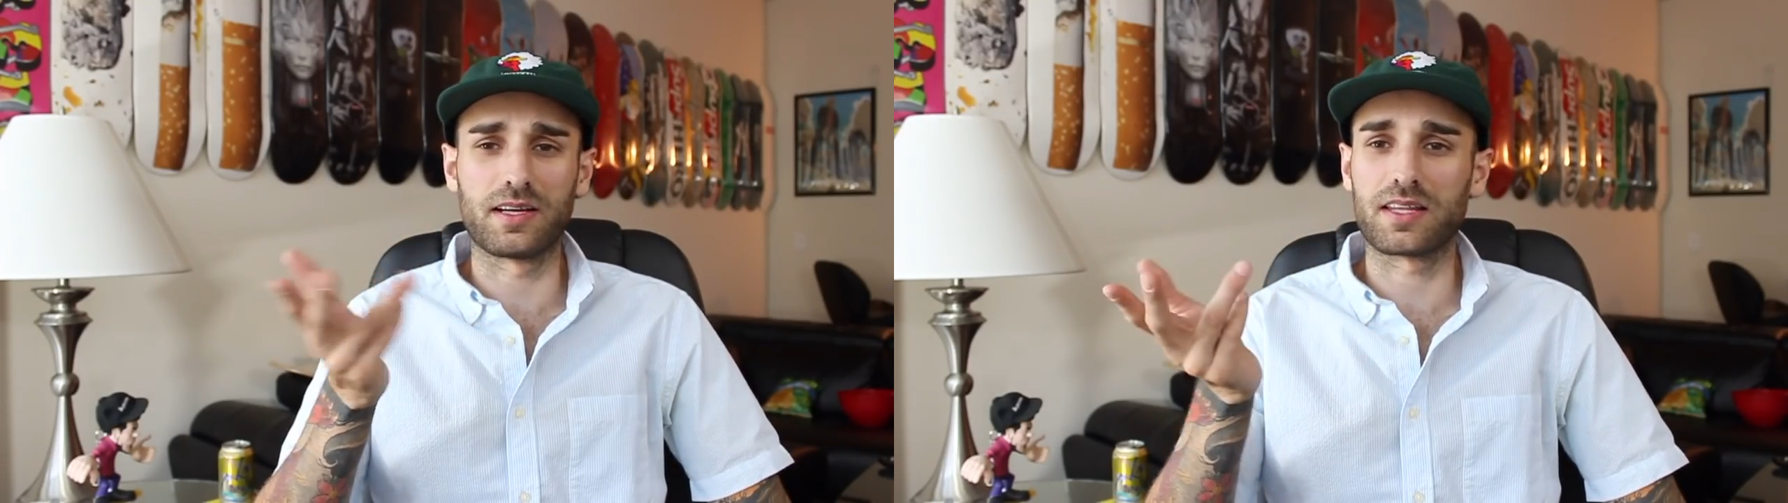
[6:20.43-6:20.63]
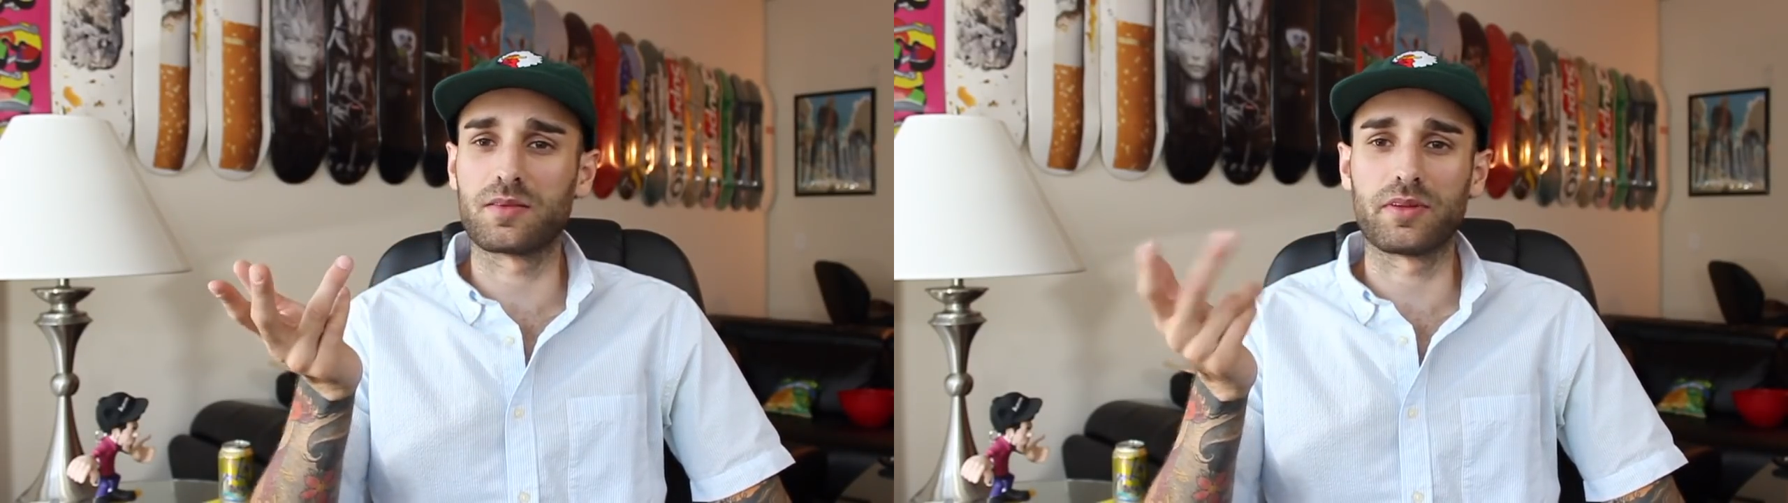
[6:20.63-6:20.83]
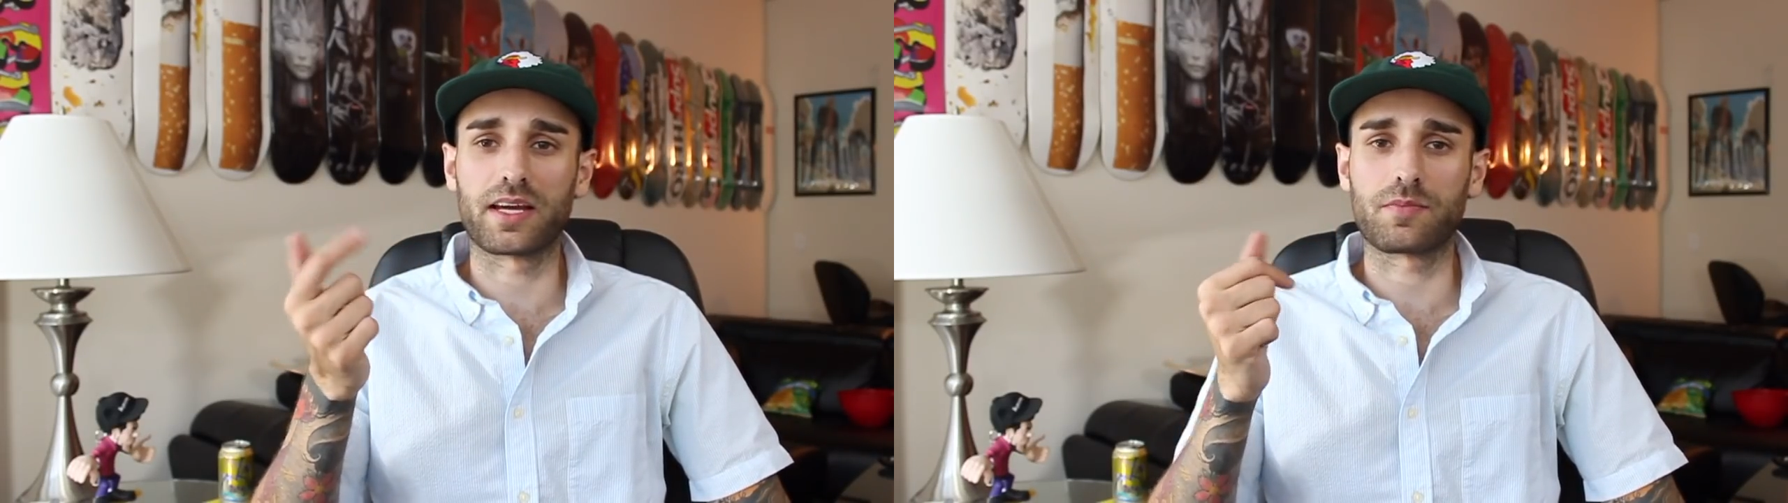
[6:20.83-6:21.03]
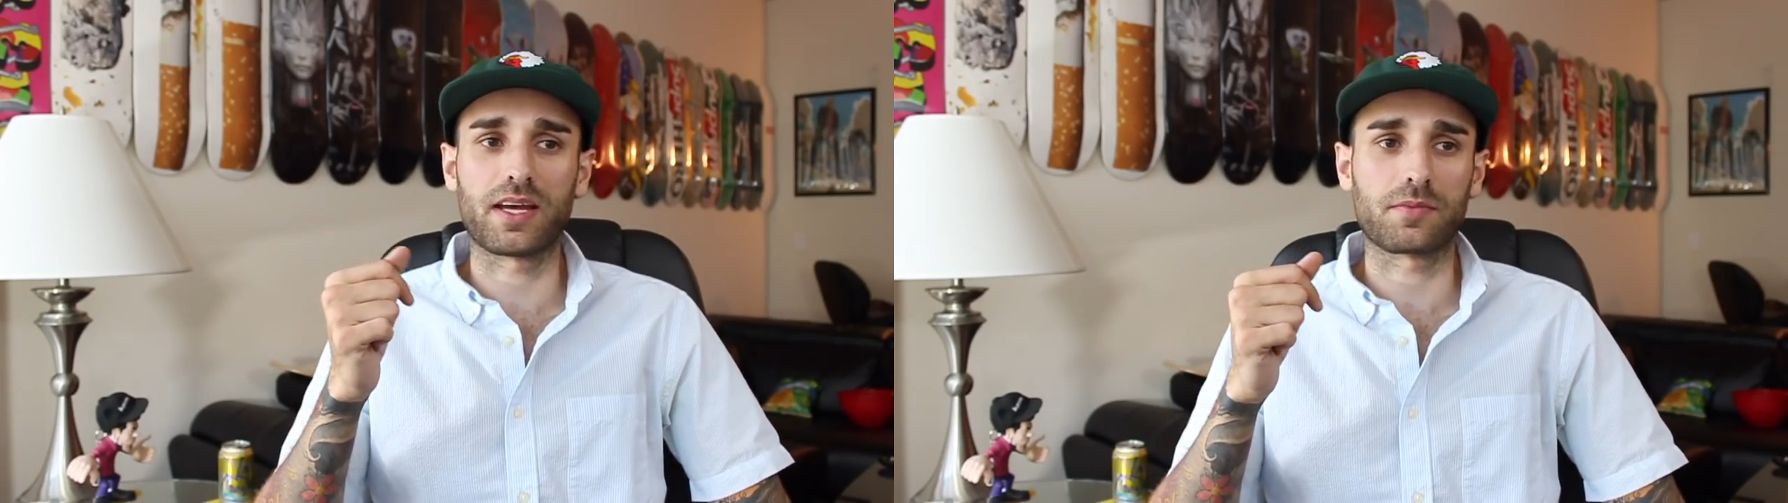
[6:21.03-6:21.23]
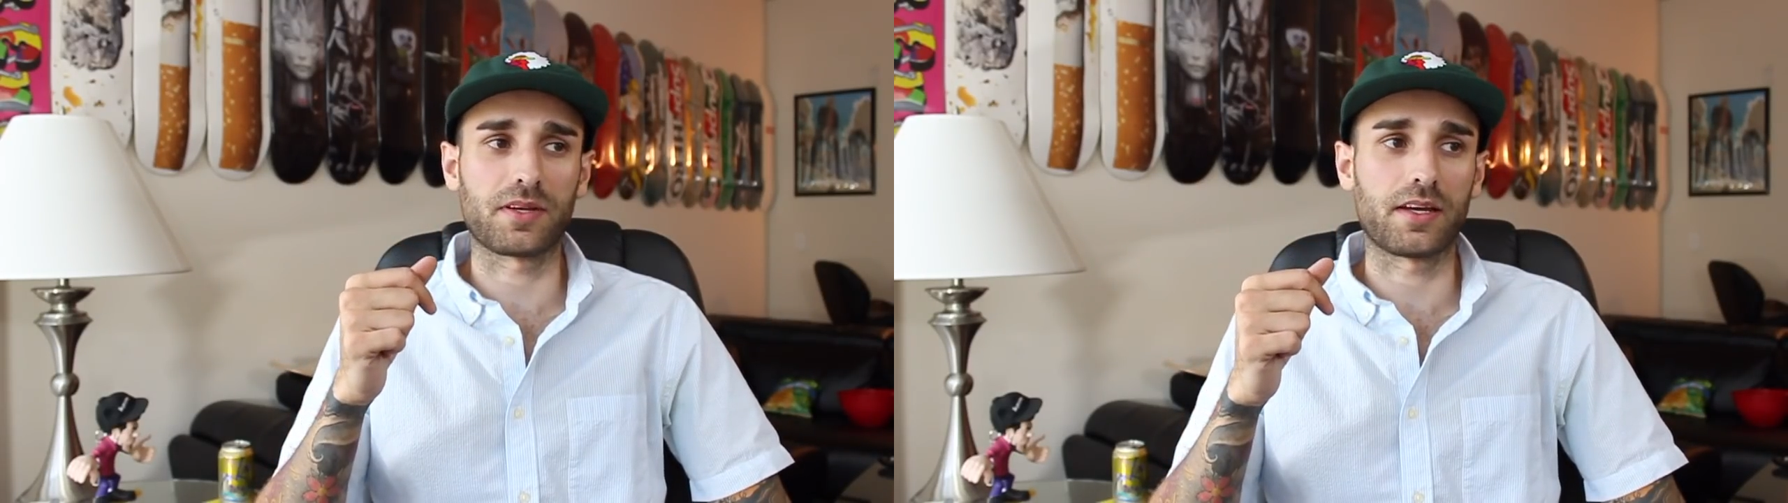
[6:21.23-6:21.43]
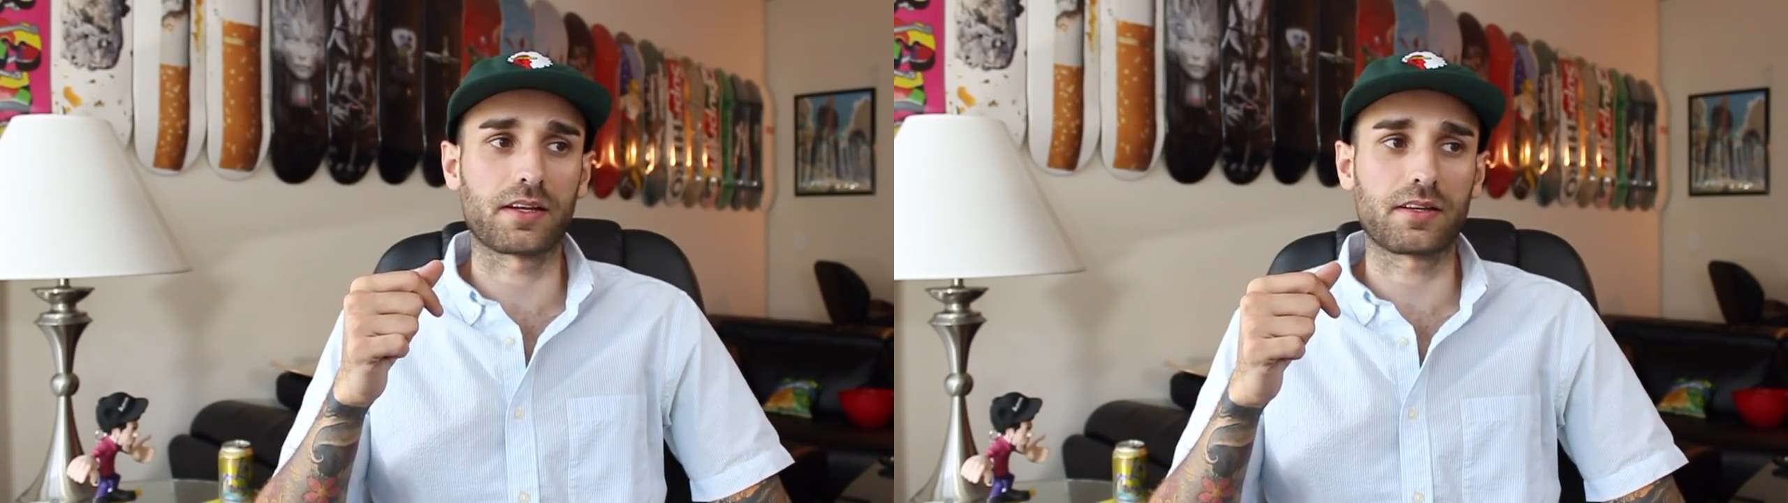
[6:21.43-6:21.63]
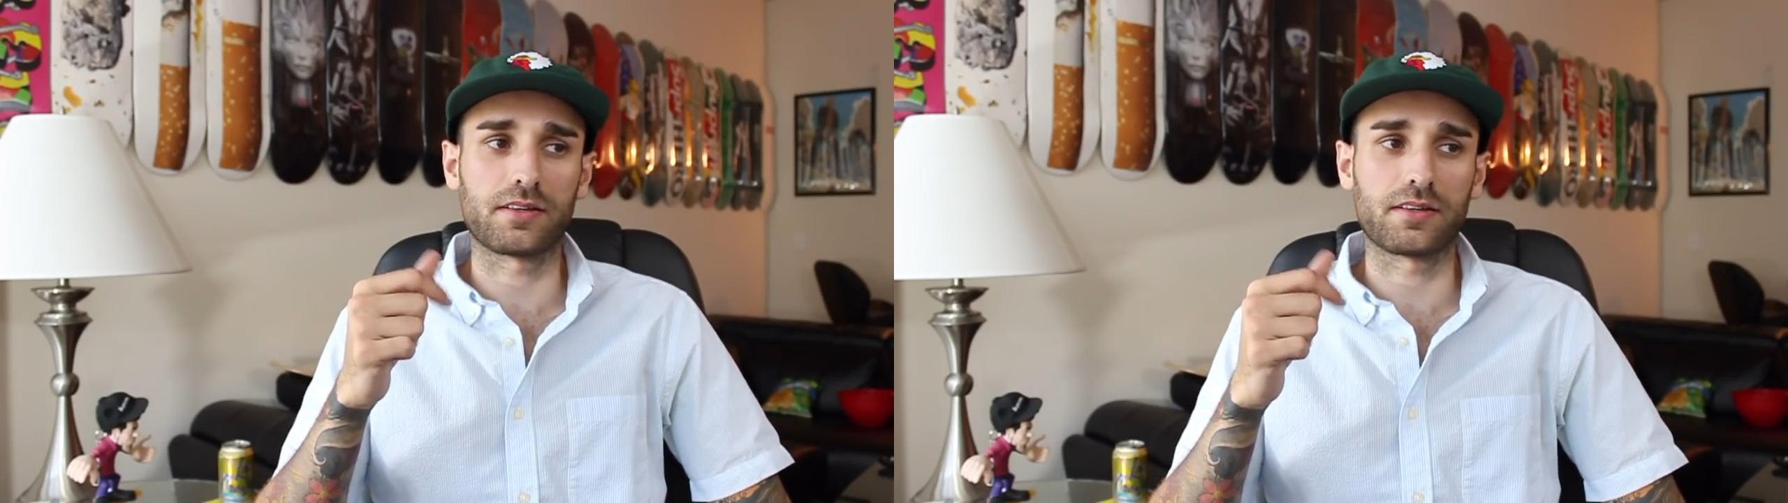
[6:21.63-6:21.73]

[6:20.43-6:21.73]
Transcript: got the black backpack.